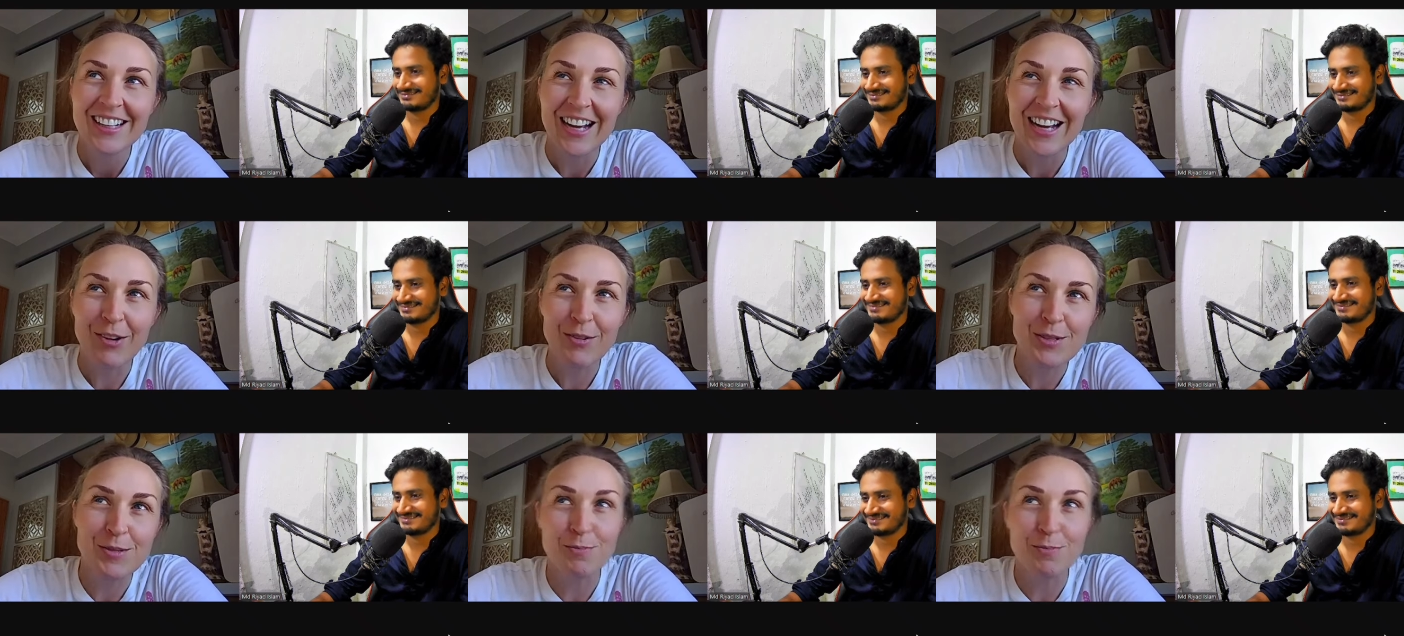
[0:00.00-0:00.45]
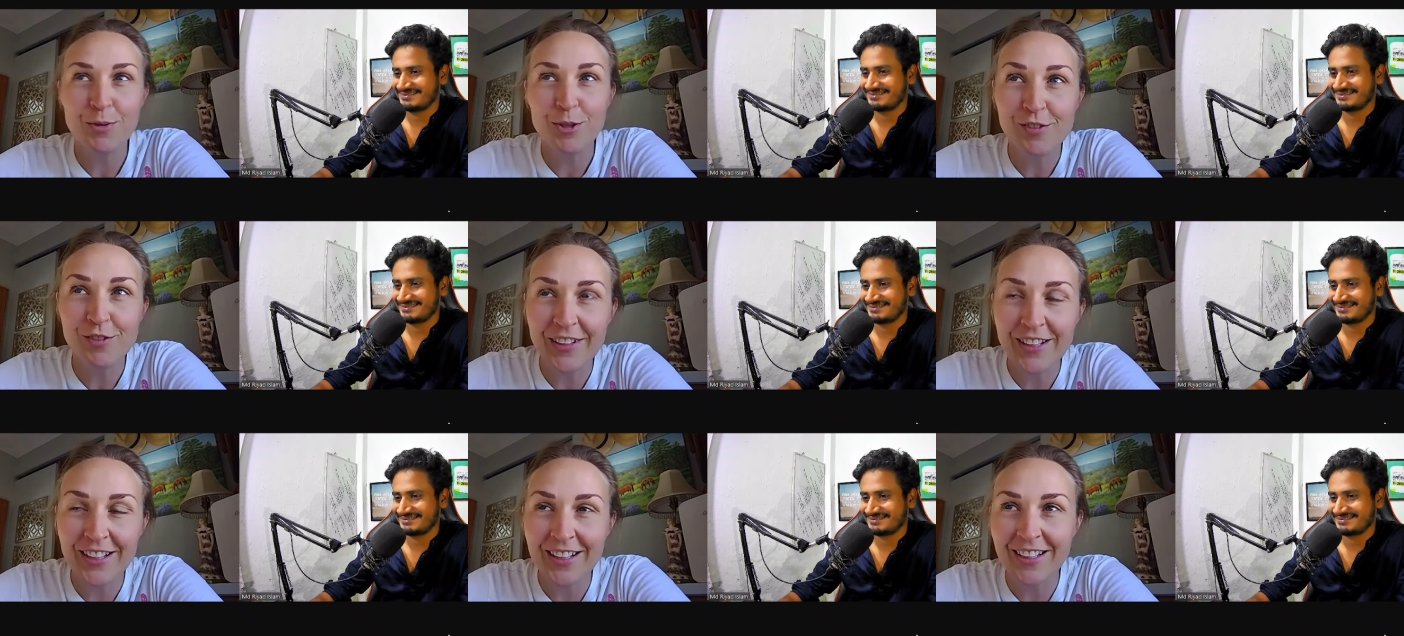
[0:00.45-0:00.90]
Speaker 1: I was
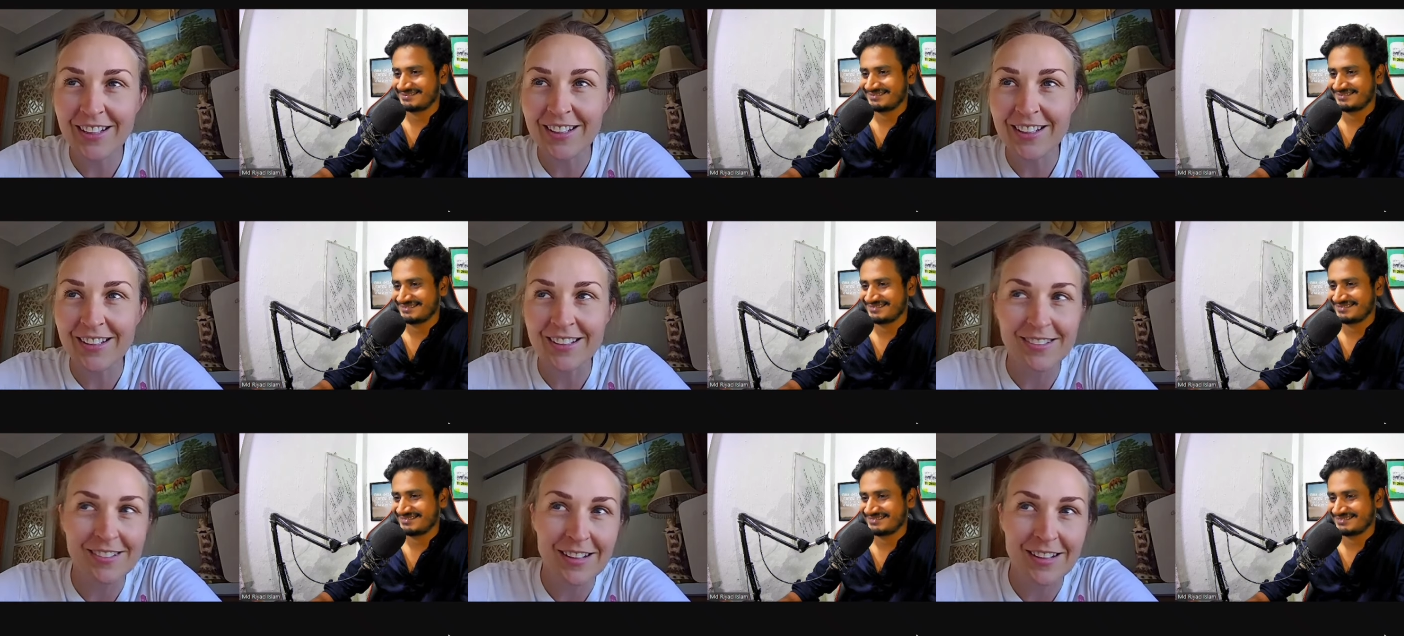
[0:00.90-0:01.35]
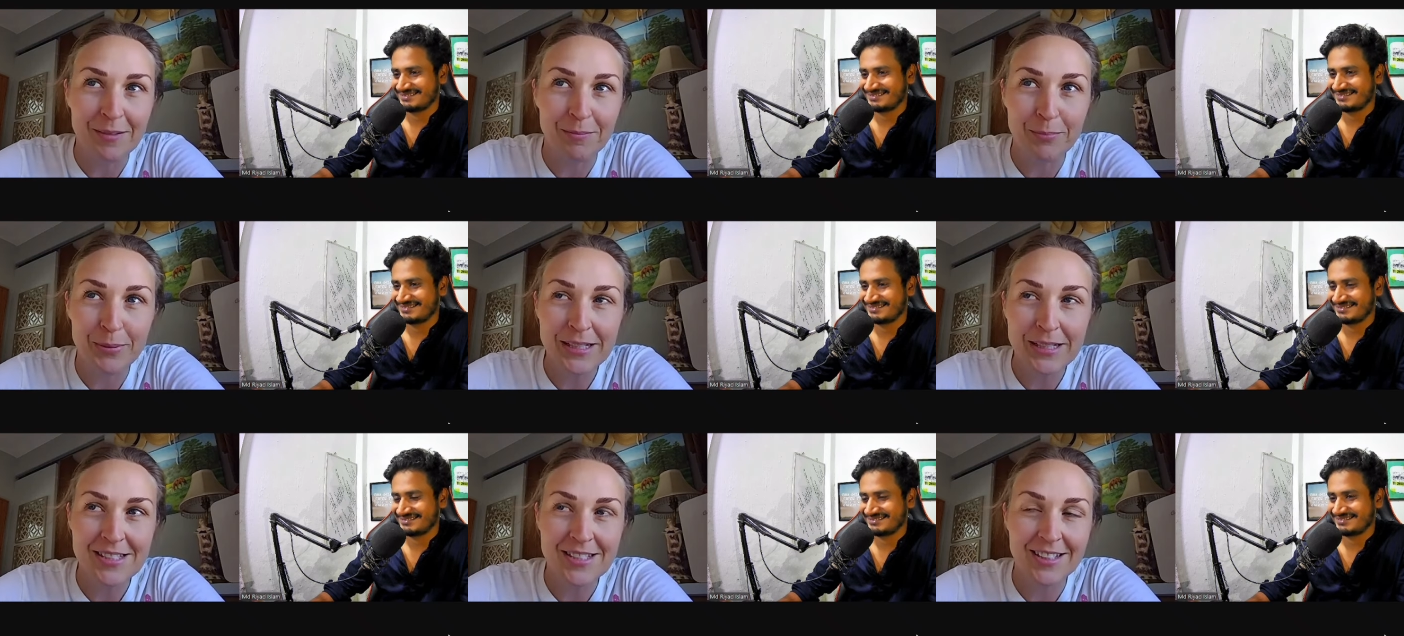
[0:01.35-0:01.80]
moving
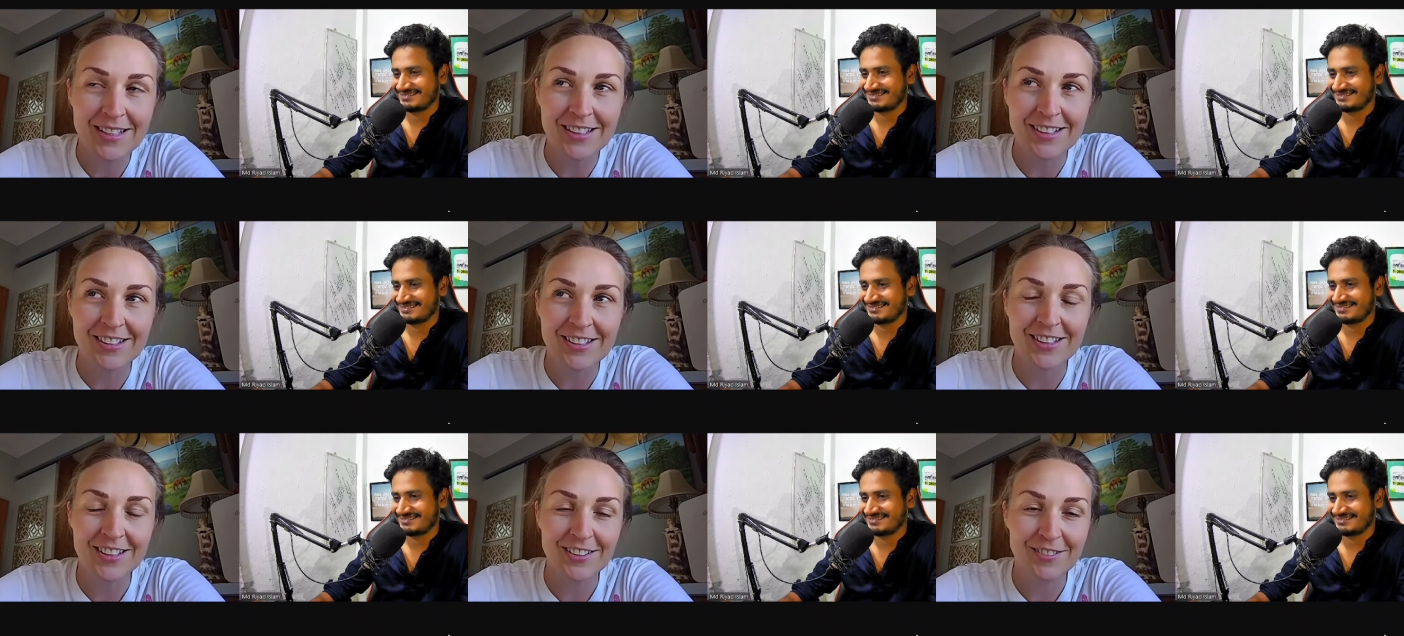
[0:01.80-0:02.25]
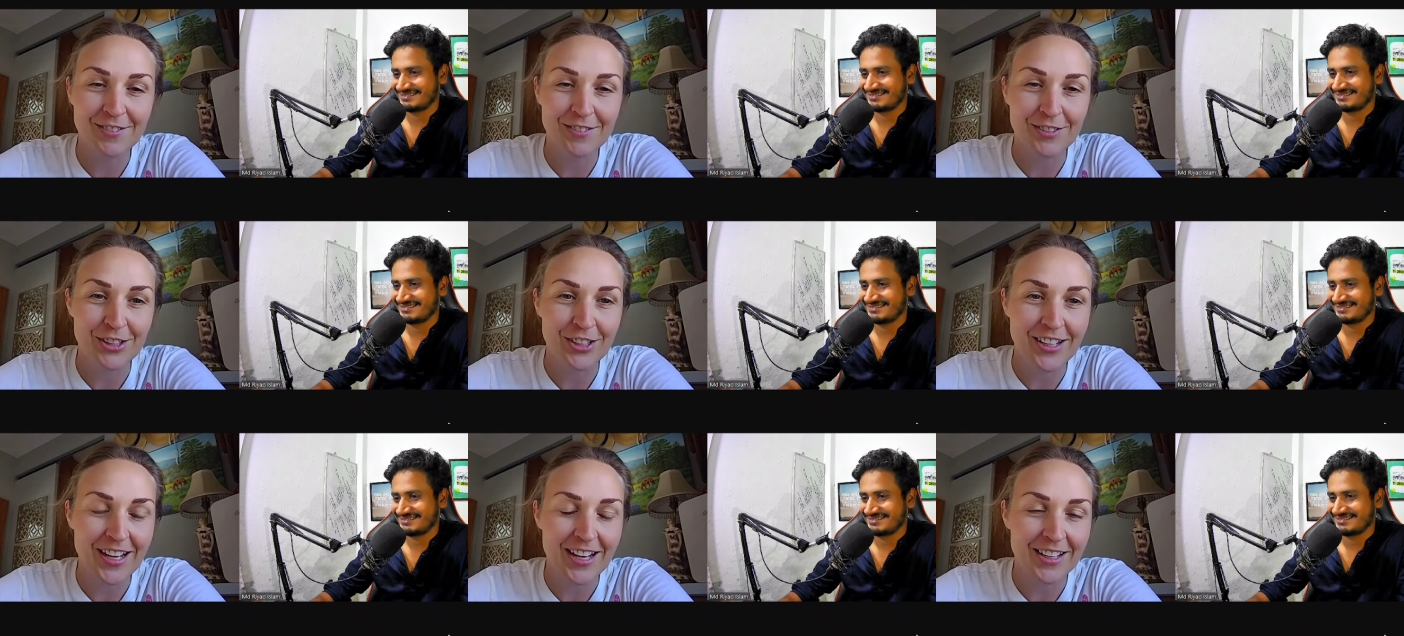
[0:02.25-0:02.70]
and busy and couldn't
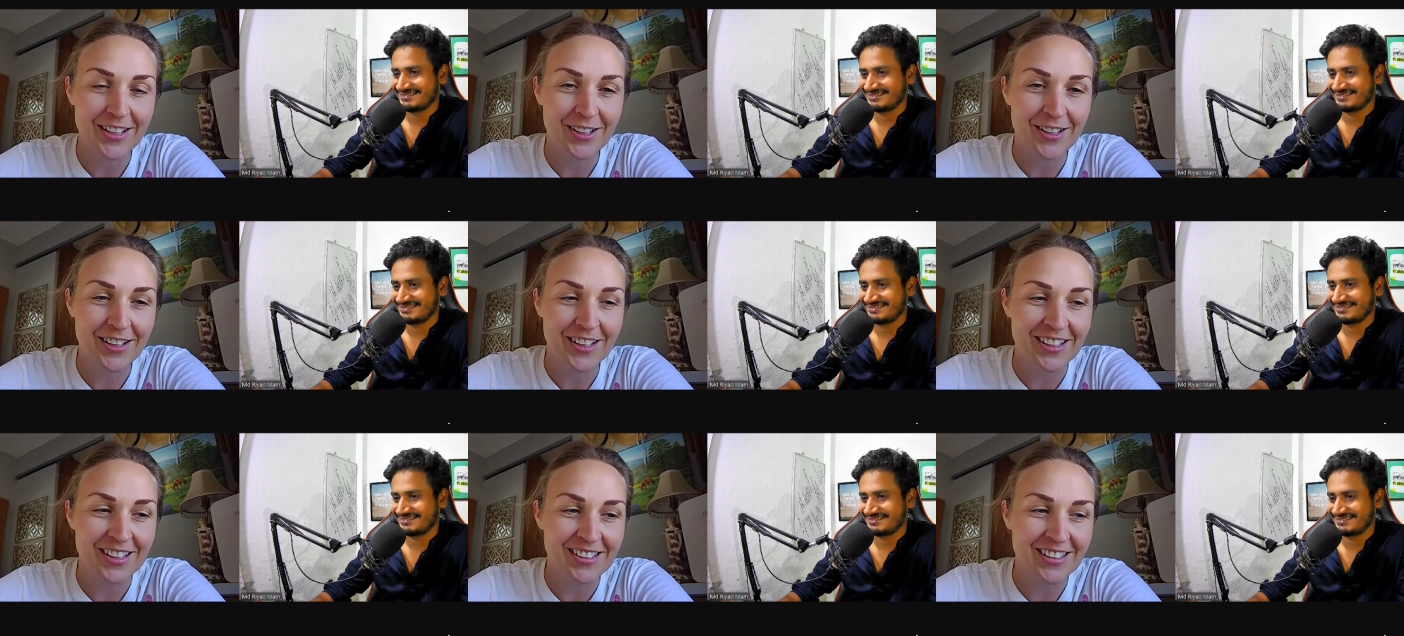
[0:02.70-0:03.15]
look at it.